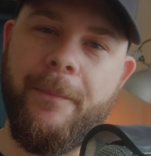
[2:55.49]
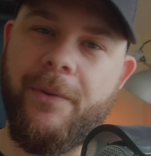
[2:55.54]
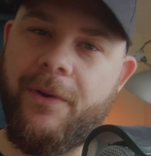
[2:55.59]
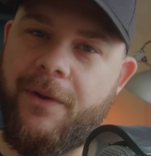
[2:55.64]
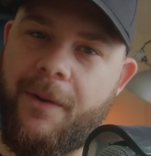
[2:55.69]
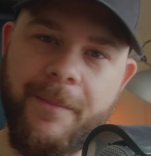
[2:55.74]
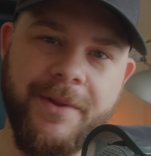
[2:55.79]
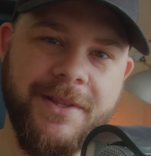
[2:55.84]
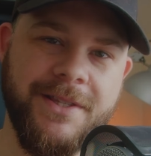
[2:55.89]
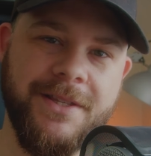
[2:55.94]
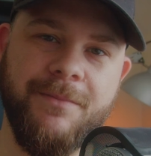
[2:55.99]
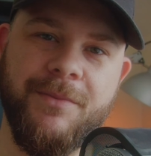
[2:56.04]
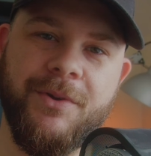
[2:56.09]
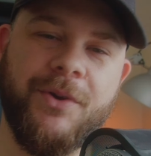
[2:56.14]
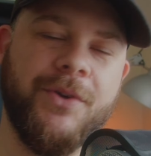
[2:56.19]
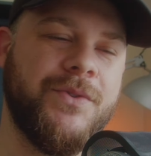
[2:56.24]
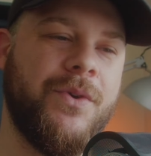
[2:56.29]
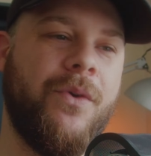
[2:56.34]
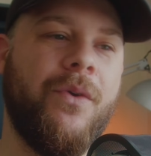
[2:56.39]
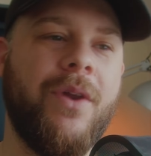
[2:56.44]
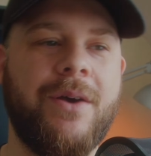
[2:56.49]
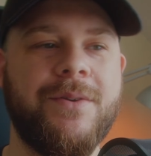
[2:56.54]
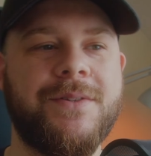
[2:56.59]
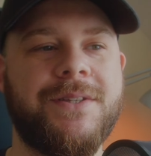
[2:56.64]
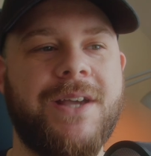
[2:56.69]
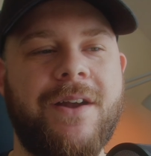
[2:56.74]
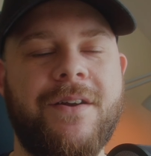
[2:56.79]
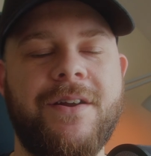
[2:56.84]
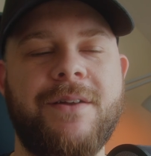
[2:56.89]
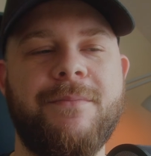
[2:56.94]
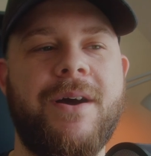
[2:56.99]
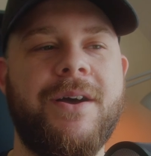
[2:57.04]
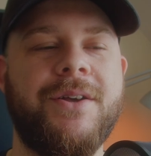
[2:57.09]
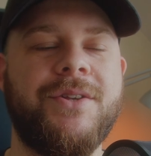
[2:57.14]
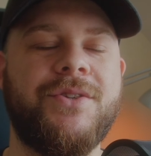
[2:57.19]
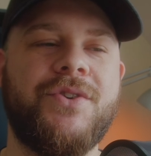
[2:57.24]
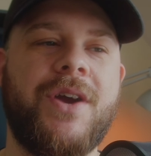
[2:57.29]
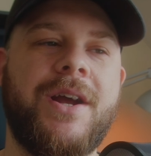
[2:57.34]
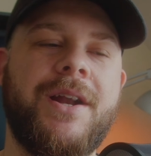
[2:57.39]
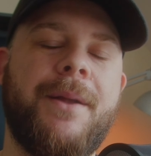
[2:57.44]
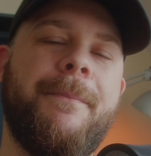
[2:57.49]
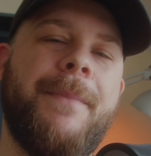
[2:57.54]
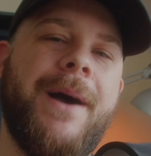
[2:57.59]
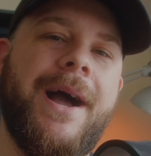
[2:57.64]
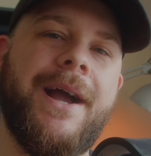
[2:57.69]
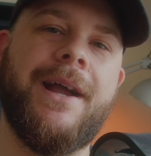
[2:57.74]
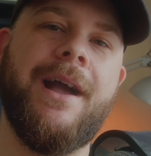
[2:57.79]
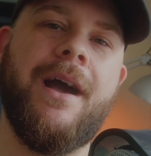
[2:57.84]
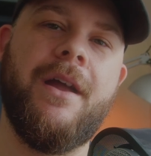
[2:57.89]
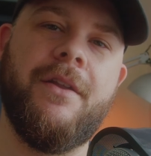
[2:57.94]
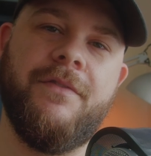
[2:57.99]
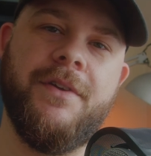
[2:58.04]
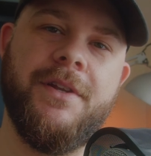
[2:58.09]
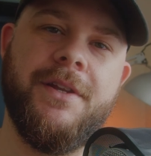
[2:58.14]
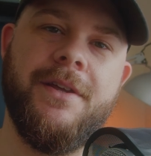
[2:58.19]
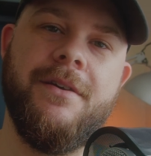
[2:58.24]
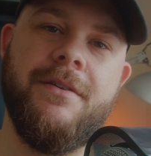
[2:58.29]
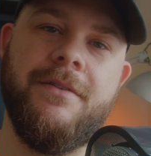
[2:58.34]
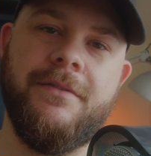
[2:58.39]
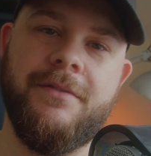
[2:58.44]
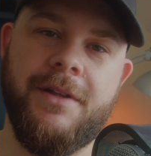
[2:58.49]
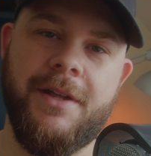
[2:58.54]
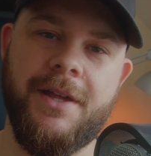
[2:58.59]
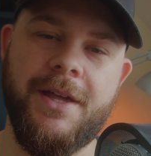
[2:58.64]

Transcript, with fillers: plummeting because all I was caring about is trying to bang out a video.